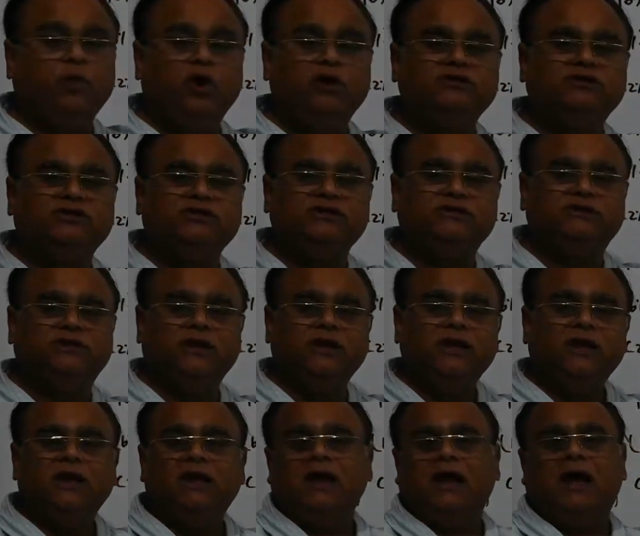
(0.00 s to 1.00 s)
policies
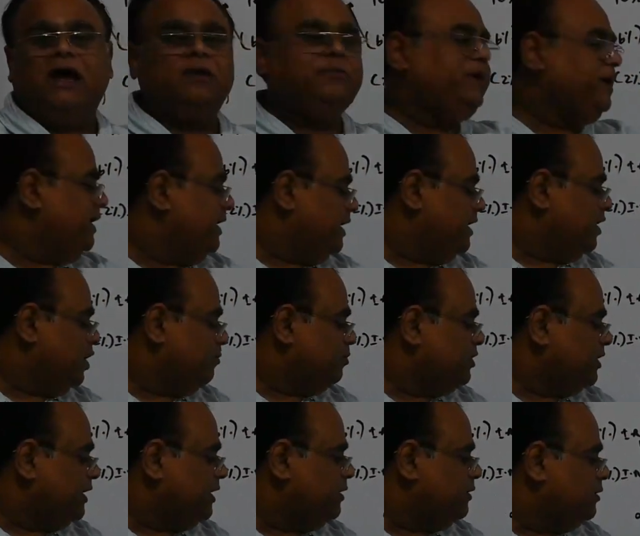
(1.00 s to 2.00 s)
are being
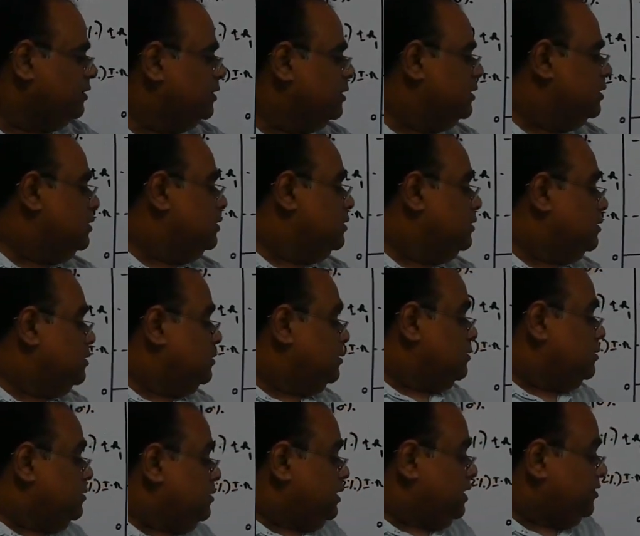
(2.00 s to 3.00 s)

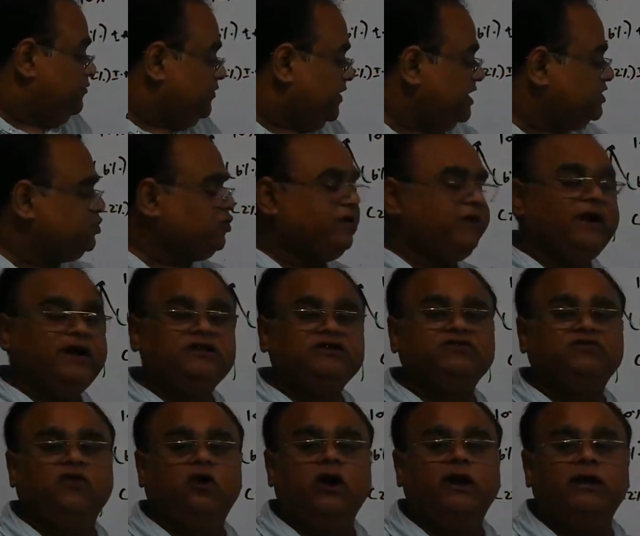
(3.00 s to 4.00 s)
adopted, inflation rate
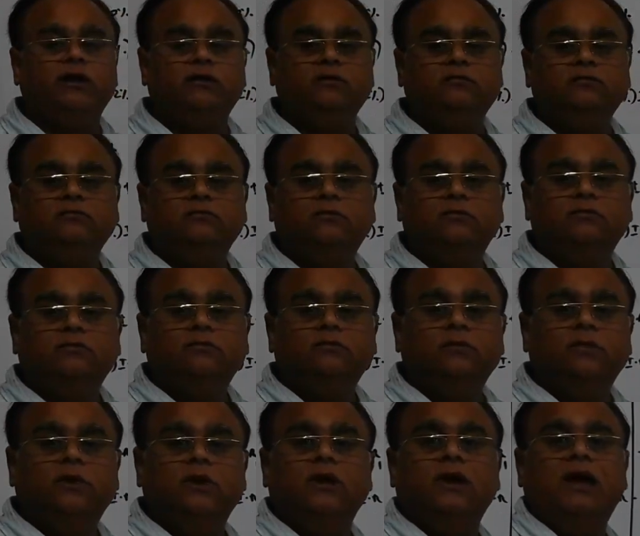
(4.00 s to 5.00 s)
is falling
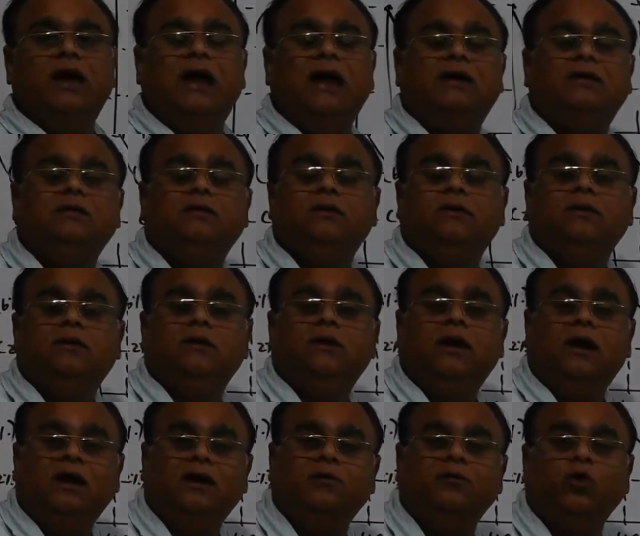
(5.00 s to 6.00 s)

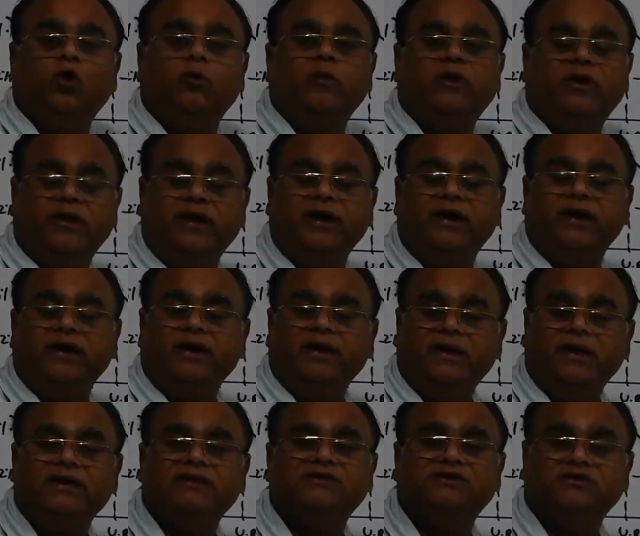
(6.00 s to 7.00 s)
and unemployment
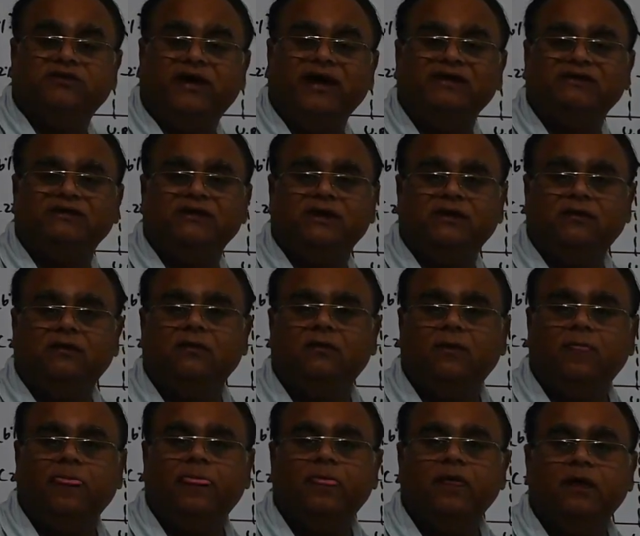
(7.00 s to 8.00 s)
rate is rising.
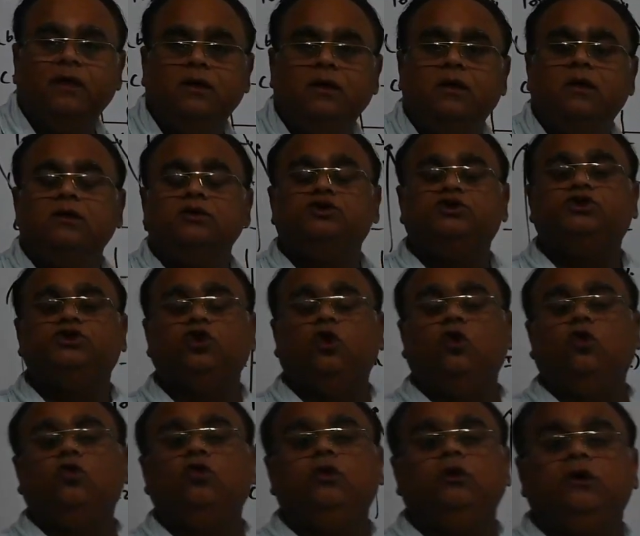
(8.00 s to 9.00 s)

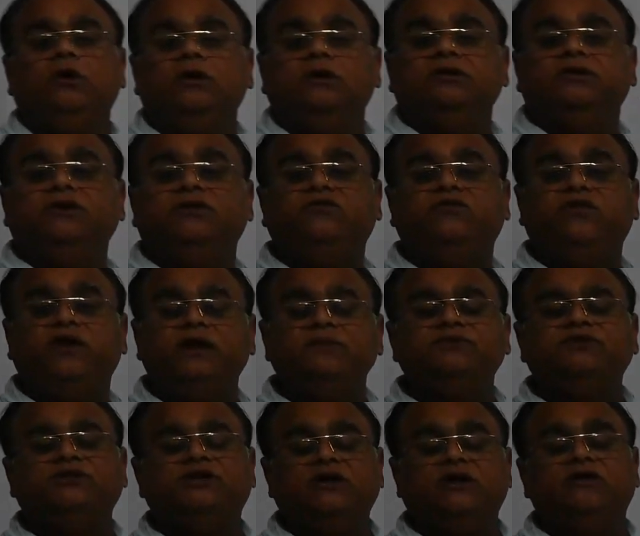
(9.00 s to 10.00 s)
So the
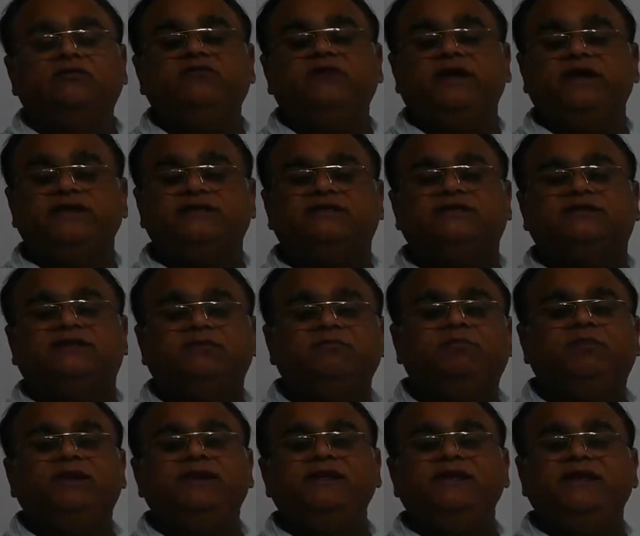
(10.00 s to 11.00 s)
Phillips curve is
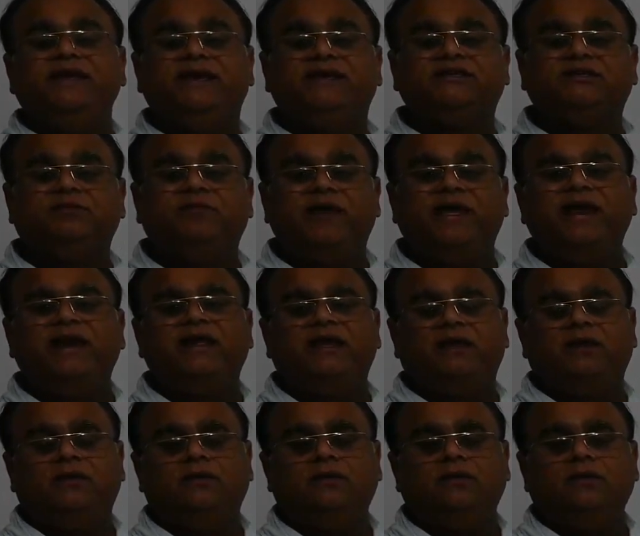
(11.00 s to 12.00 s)
simply
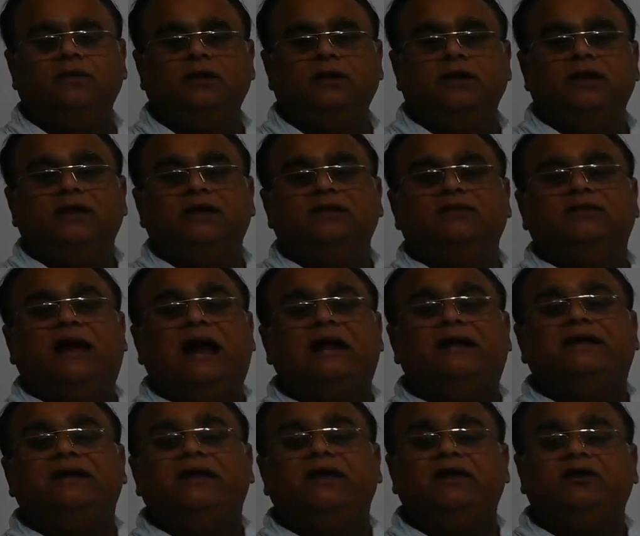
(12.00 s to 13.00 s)
explaining
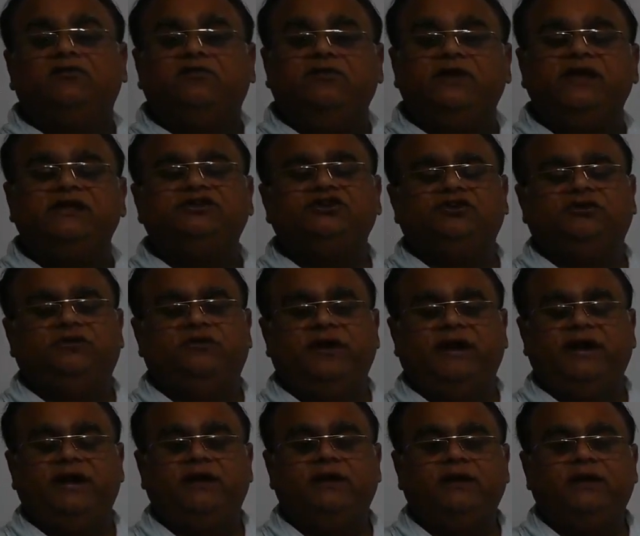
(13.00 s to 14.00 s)
that inflation
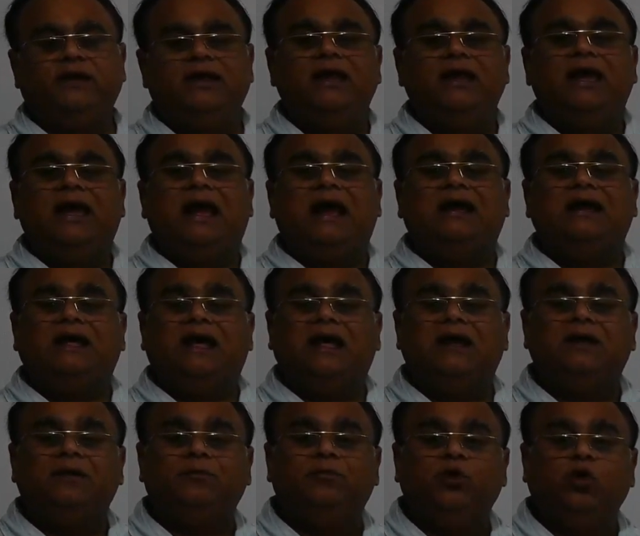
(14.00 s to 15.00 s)
rate and
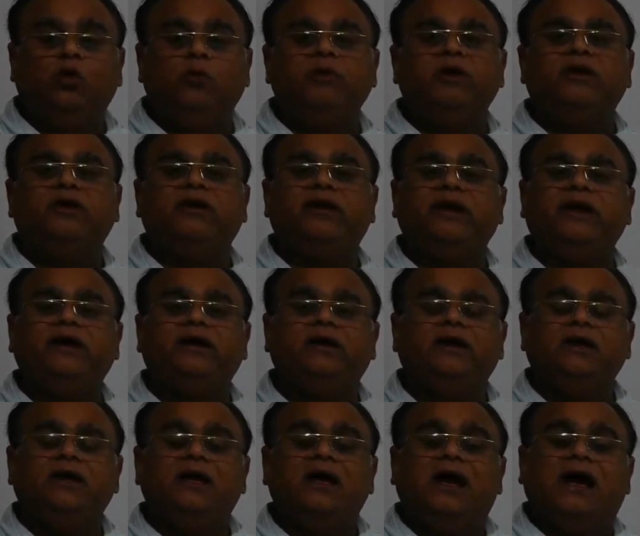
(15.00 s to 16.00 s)
unemployment
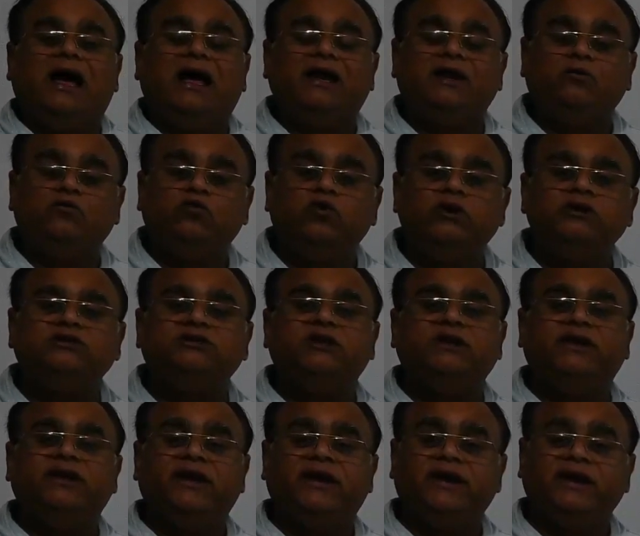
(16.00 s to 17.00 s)
rate are
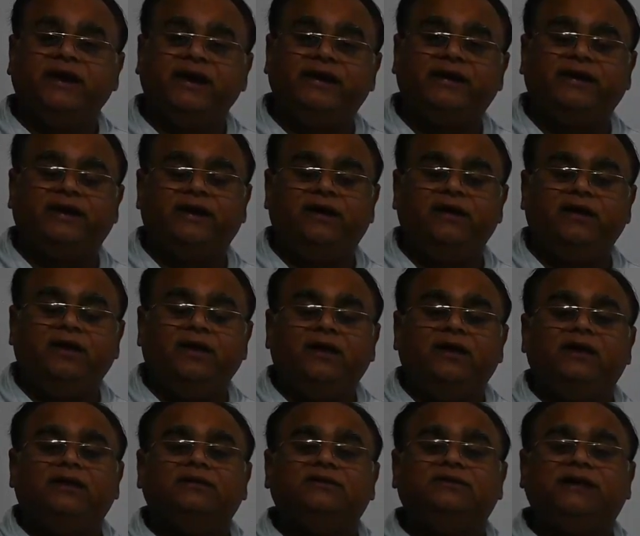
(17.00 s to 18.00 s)
inversely
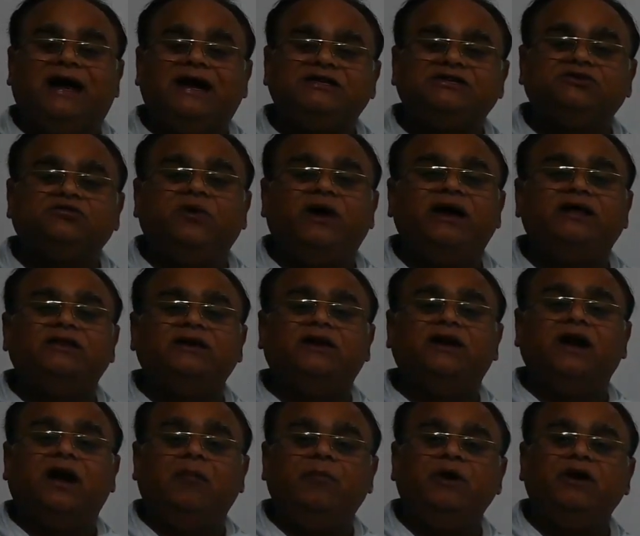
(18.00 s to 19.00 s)
related. That's why the
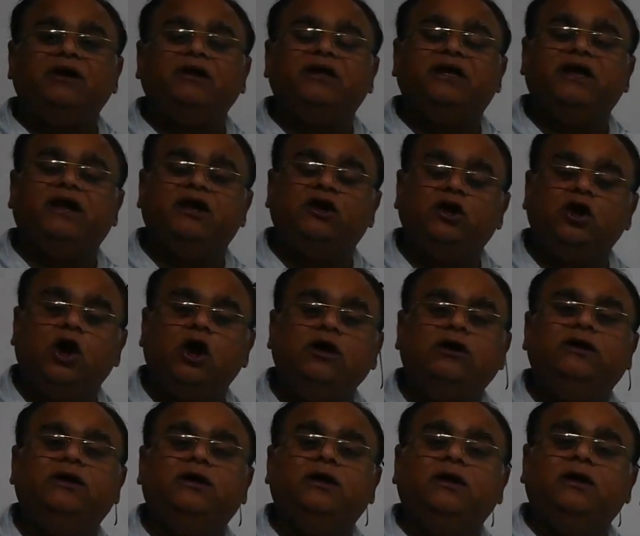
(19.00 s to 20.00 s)
government
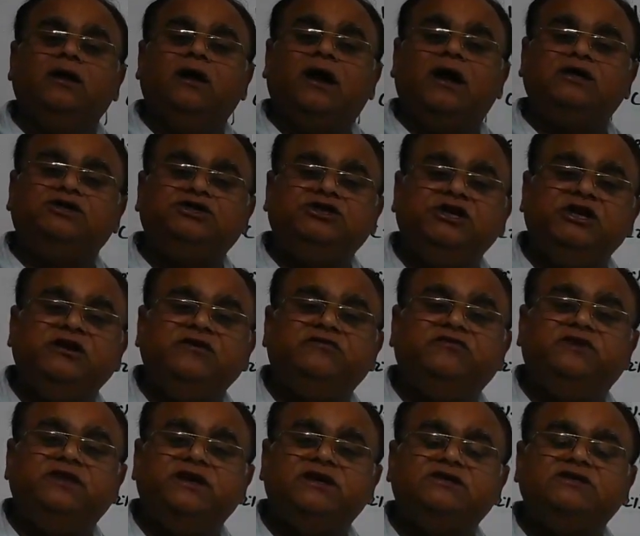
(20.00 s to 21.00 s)
cannot
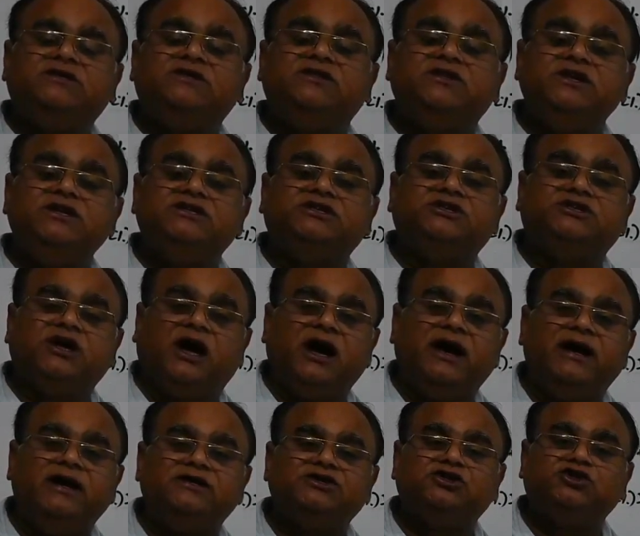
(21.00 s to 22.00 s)
achieve these
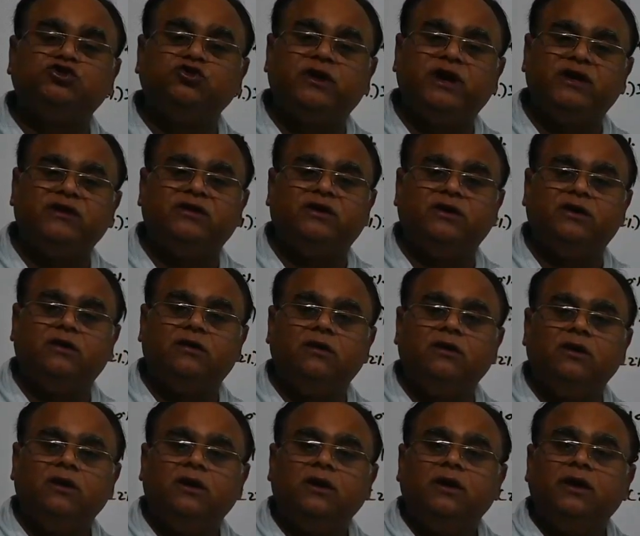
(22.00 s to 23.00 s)
targets
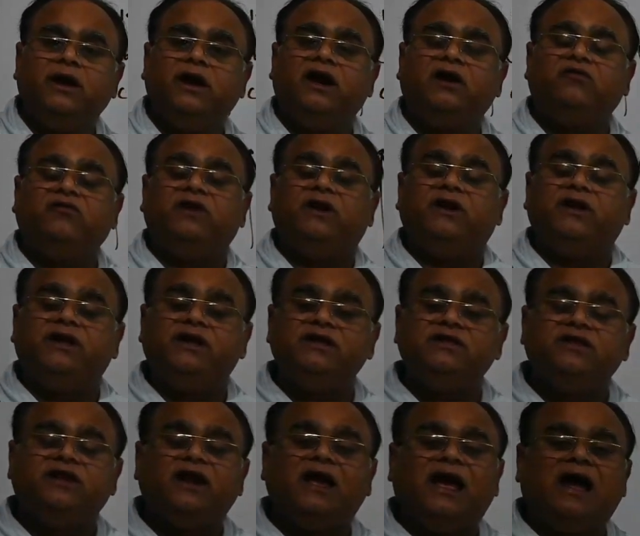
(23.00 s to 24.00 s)
together it will
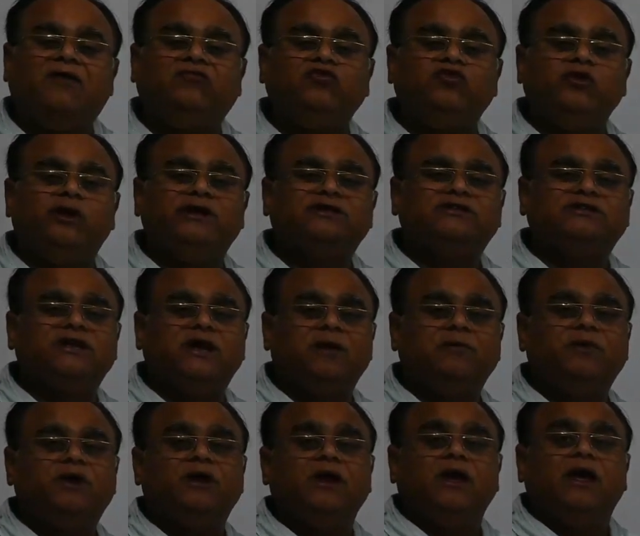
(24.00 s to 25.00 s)
either have to
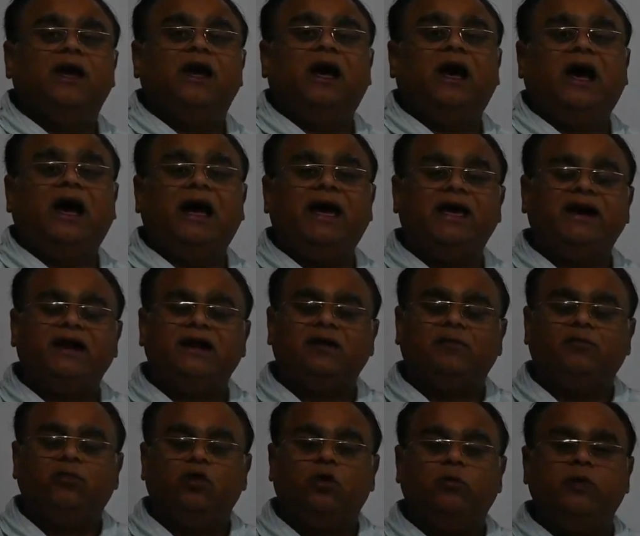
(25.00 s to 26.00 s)
accept higher
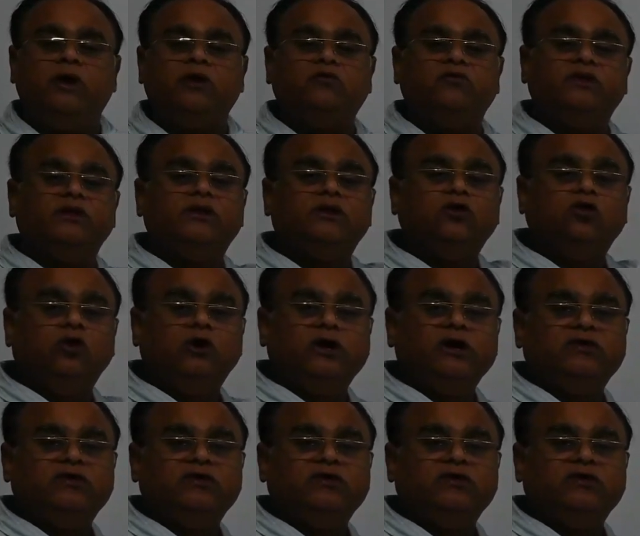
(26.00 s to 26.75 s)
unemployment with lower